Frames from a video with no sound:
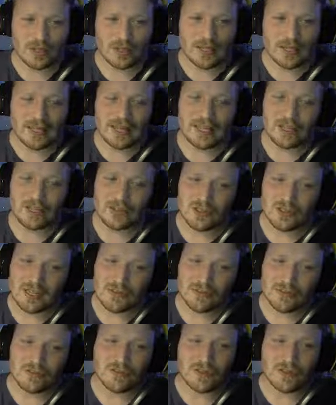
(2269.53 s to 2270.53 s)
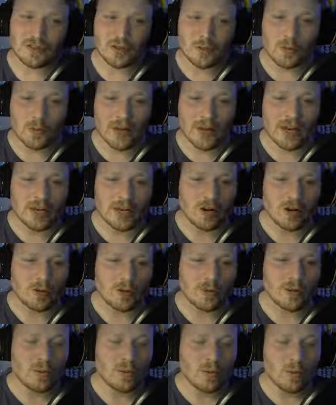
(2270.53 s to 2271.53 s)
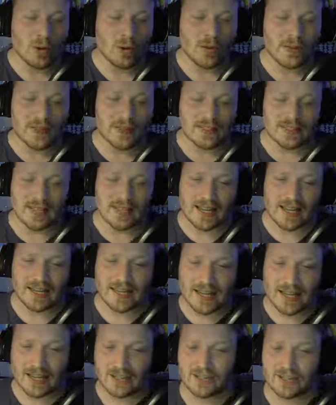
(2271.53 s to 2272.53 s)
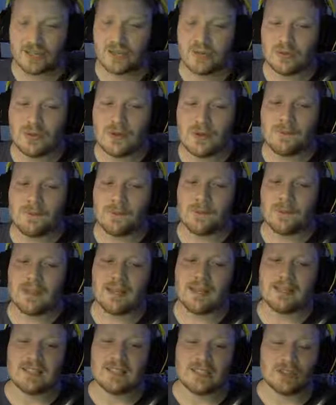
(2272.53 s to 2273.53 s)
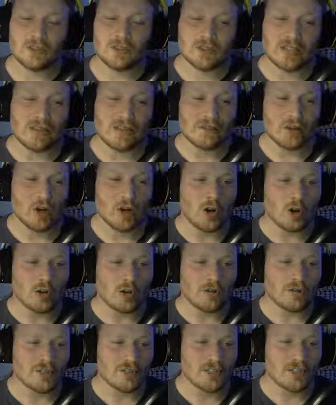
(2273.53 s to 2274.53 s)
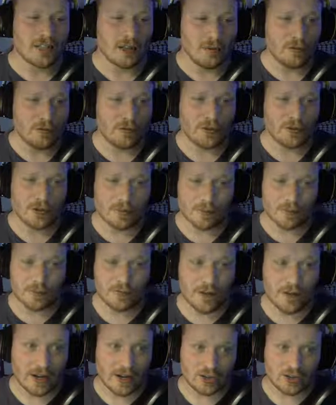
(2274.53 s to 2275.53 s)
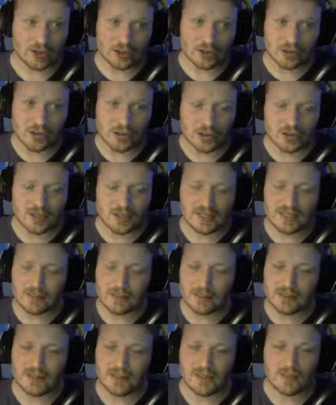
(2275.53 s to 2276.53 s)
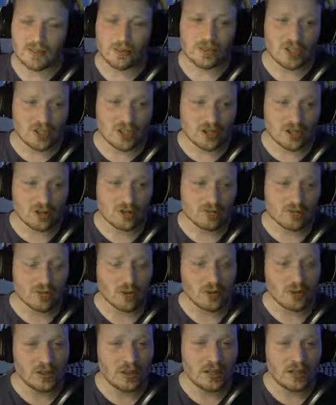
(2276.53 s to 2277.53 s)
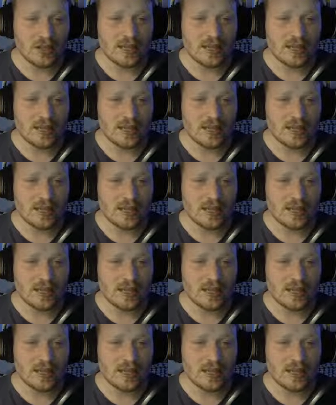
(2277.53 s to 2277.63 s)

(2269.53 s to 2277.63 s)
He doesn't have a feel no pain aura, but what this guy can do is he does have an aura of stealth for faction locked demons, which is cool.